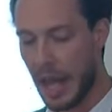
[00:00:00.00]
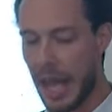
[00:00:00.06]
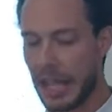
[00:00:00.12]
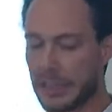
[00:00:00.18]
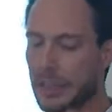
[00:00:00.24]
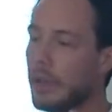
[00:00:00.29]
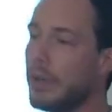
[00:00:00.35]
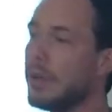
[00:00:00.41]

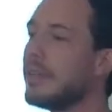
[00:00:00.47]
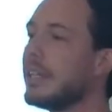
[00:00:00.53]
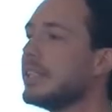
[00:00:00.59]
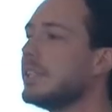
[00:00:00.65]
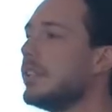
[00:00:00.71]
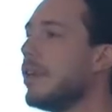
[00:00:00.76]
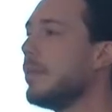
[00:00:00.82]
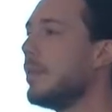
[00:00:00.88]
And so on,
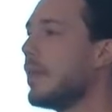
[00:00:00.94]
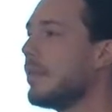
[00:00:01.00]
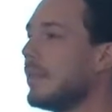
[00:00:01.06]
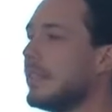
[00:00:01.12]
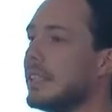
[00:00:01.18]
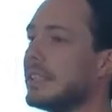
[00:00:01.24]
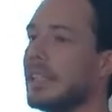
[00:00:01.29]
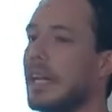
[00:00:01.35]
there's so many of
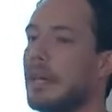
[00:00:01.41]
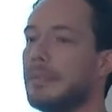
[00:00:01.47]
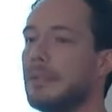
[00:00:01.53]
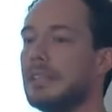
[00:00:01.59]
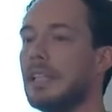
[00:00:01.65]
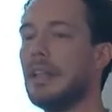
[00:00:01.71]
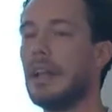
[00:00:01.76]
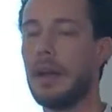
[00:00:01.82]
these
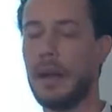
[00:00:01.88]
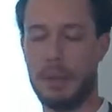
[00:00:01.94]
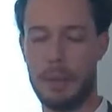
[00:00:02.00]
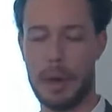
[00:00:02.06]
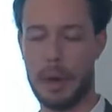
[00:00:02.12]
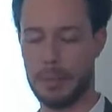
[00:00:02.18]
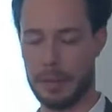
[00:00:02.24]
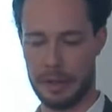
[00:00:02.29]
examples, and I
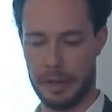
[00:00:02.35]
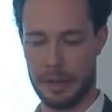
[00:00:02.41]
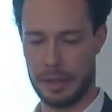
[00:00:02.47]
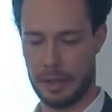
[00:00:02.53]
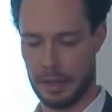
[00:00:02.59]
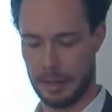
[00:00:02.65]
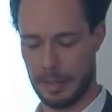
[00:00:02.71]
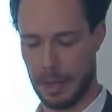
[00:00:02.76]

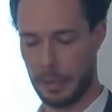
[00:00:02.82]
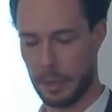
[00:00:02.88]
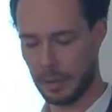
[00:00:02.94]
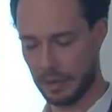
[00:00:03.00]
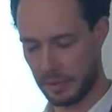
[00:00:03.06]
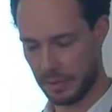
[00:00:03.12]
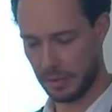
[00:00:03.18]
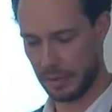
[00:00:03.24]

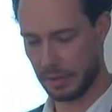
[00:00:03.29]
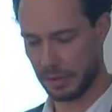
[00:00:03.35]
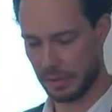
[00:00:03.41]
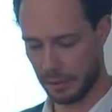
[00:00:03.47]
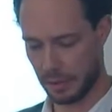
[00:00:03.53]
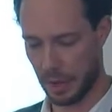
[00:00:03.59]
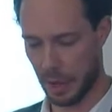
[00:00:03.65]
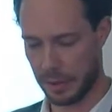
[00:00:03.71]
won't
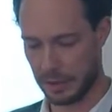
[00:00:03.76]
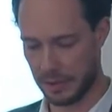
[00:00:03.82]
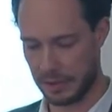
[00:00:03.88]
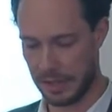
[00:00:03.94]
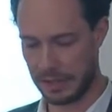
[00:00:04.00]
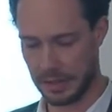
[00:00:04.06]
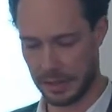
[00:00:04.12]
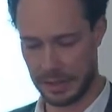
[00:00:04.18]
go into
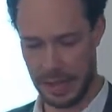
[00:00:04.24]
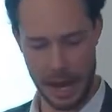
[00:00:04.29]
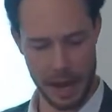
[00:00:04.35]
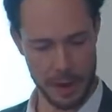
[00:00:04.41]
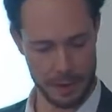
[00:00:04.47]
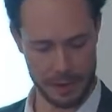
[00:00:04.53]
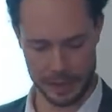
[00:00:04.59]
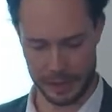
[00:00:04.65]
detail
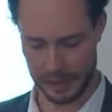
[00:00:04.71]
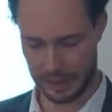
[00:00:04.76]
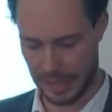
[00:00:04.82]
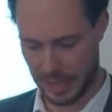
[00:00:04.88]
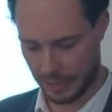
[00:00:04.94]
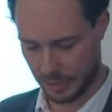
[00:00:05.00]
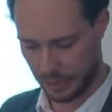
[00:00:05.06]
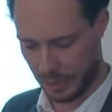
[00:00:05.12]
now. I think
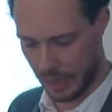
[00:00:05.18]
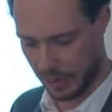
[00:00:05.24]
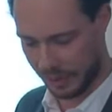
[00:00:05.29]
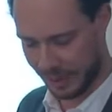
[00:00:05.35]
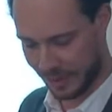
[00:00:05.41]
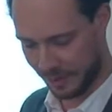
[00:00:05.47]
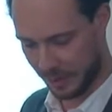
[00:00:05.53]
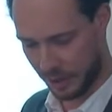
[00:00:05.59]
later on I will
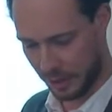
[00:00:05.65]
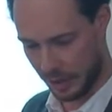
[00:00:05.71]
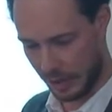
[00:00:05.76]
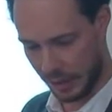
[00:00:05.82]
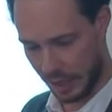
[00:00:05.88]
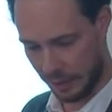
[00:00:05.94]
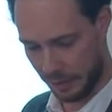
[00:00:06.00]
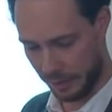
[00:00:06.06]

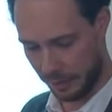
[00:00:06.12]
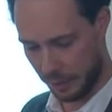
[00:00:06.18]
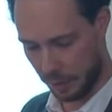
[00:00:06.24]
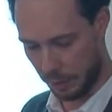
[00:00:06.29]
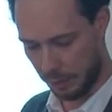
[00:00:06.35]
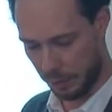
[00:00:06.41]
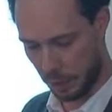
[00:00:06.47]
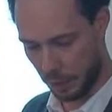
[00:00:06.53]
give a
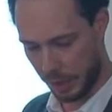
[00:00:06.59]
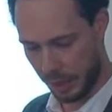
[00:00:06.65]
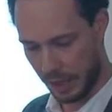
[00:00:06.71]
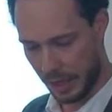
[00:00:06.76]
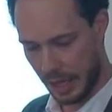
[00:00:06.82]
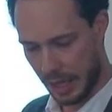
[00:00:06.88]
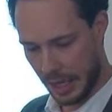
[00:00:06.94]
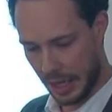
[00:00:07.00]
few more.
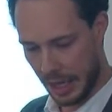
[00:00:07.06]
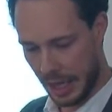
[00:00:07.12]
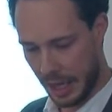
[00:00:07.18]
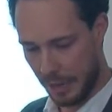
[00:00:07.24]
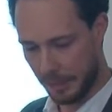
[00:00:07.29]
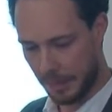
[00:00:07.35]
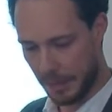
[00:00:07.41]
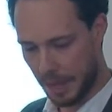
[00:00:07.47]

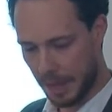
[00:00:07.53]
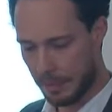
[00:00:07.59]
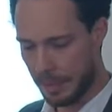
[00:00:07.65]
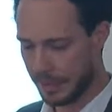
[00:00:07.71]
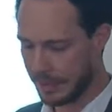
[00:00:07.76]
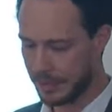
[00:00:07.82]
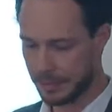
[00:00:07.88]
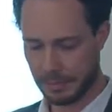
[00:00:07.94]

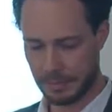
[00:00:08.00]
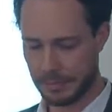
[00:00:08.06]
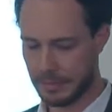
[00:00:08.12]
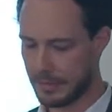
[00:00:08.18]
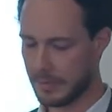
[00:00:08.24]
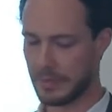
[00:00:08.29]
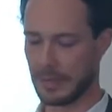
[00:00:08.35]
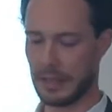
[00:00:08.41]
But
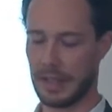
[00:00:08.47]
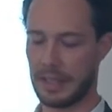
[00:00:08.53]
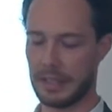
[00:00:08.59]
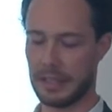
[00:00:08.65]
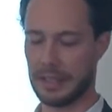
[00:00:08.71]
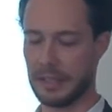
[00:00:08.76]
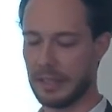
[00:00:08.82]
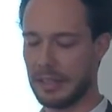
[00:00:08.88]

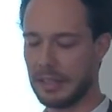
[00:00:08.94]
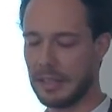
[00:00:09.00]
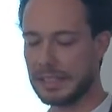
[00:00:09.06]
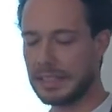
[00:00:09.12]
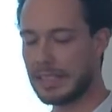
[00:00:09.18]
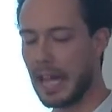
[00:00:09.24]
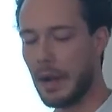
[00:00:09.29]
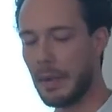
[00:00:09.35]

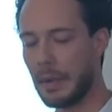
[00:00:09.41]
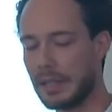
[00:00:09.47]
this is how